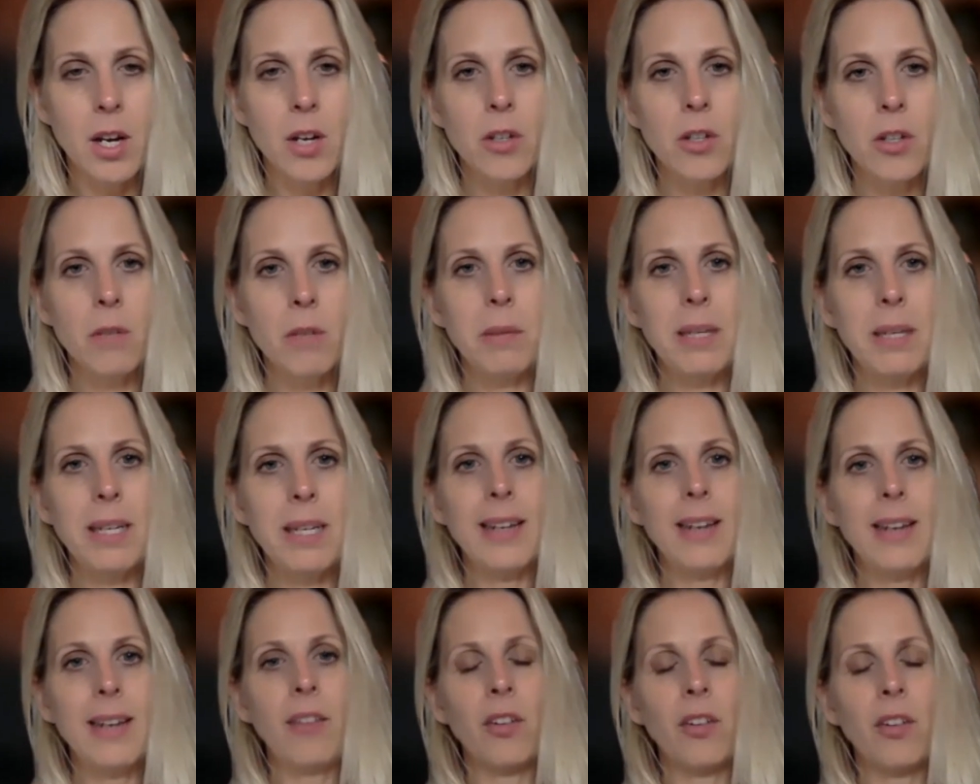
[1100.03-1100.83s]
you
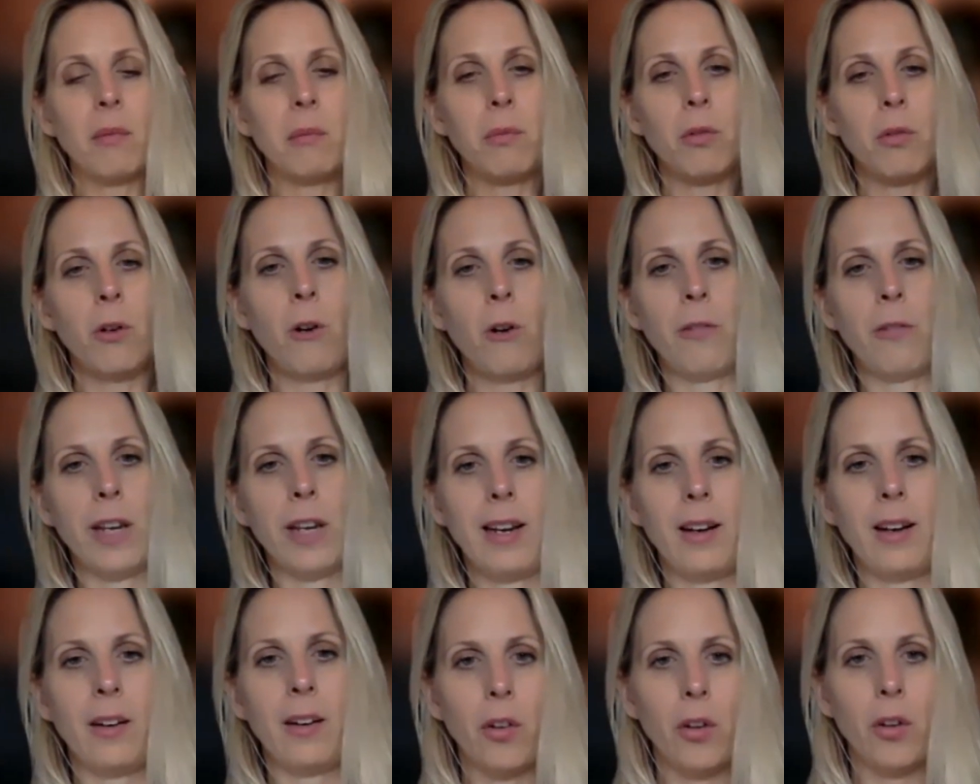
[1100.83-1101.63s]
begin to move
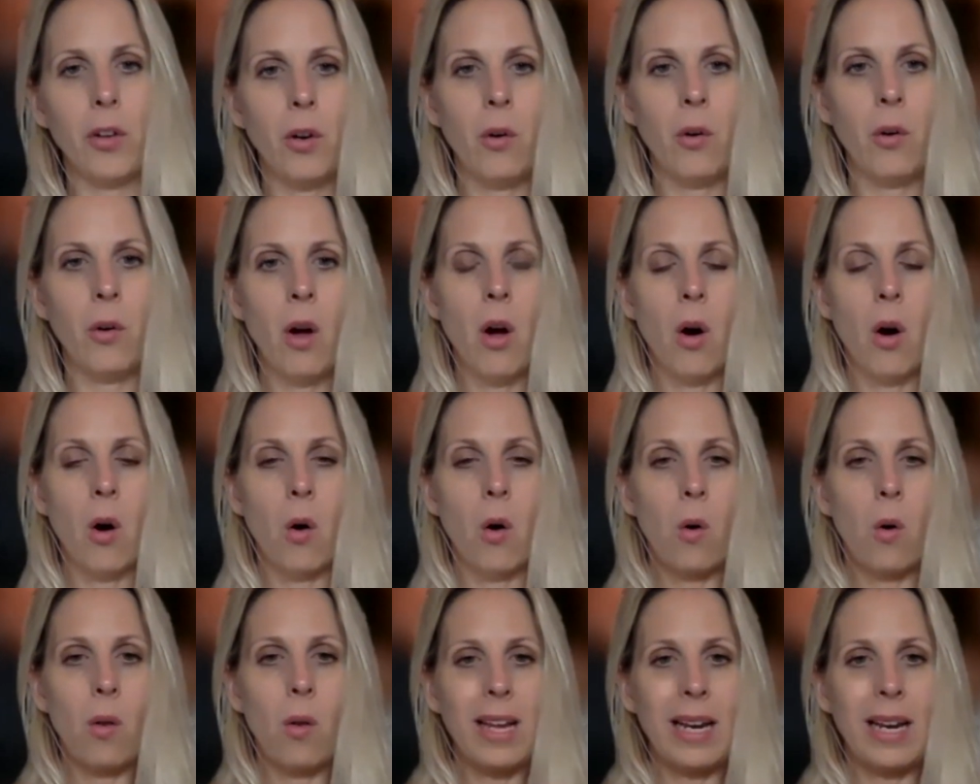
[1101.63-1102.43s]
into,
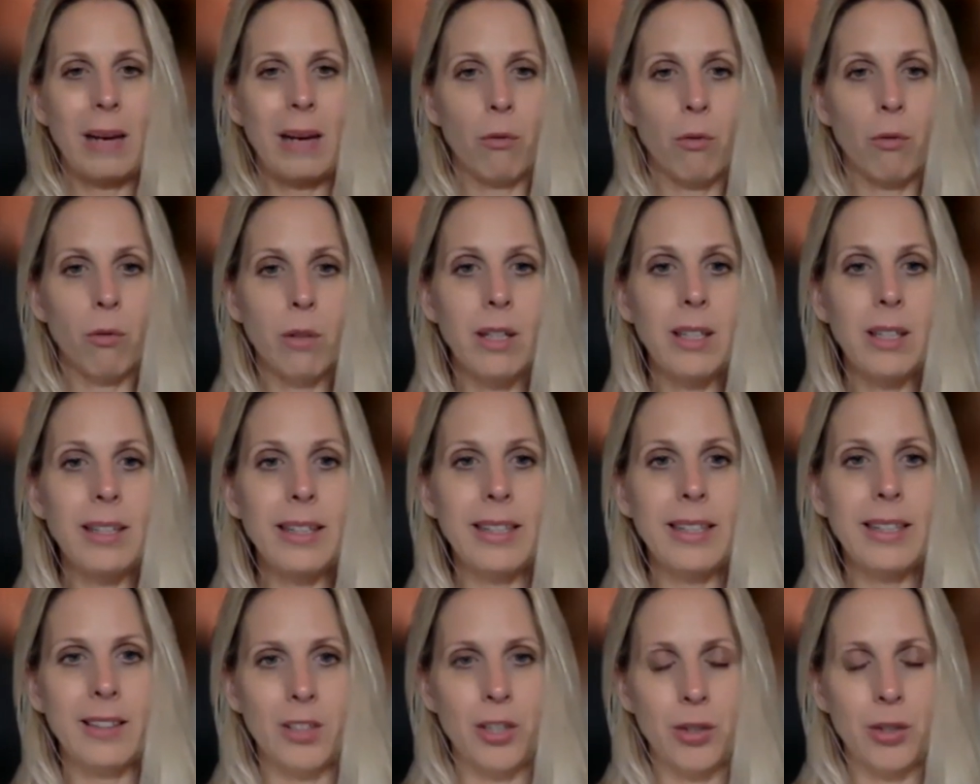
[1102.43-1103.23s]
all I'm
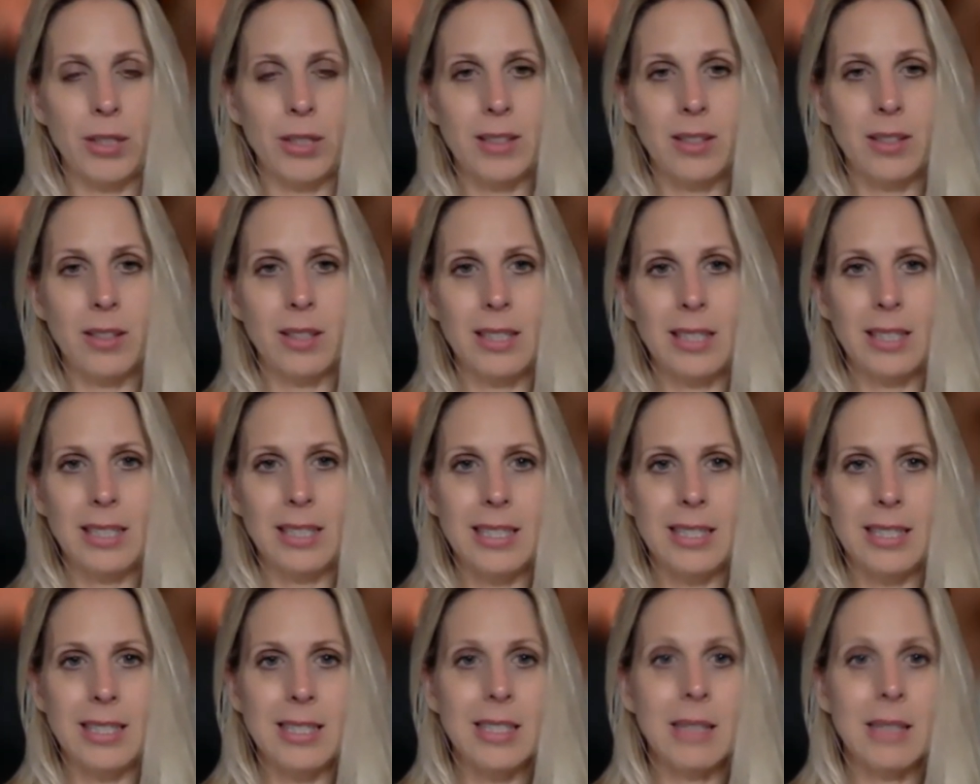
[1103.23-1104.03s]
really interested in
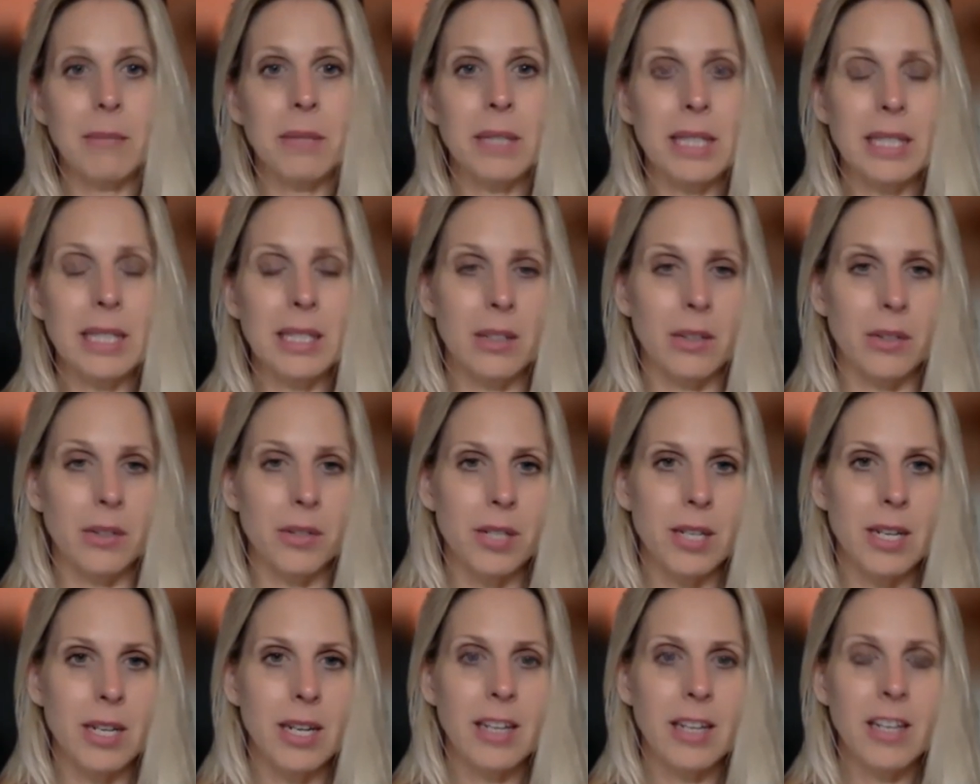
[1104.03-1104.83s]
is something
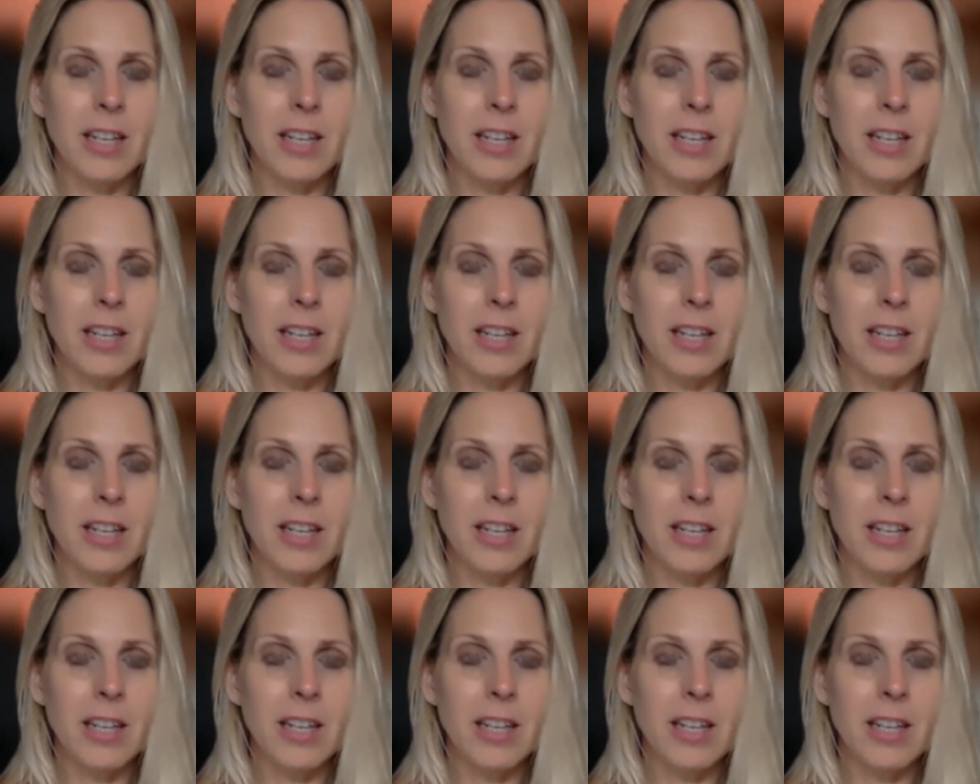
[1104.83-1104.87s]
else.